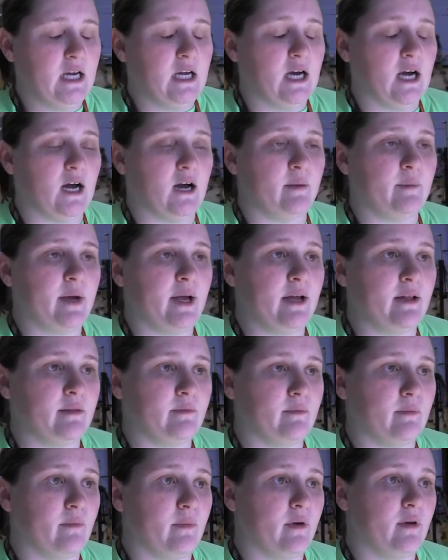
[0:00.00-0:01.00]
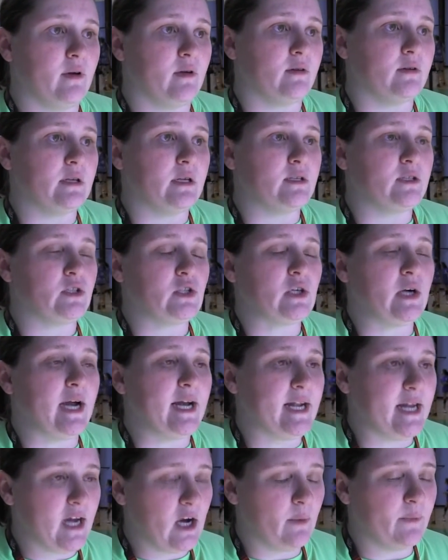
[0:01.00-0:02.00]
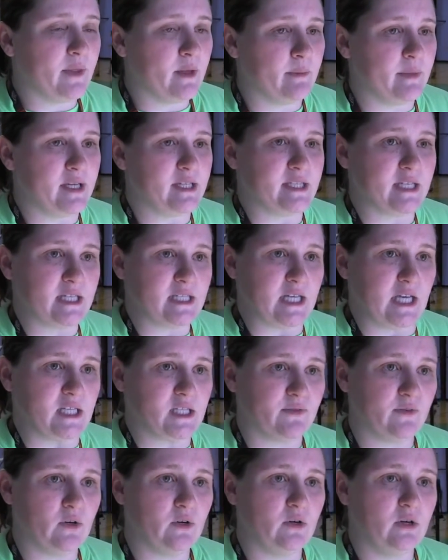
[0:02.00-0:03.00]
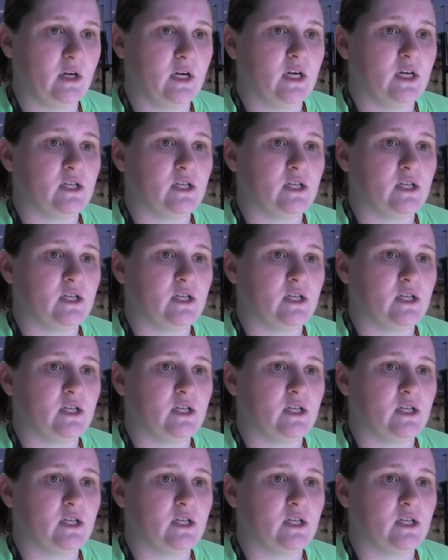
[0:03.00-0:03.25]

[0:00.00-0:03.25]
and try to help them be successful.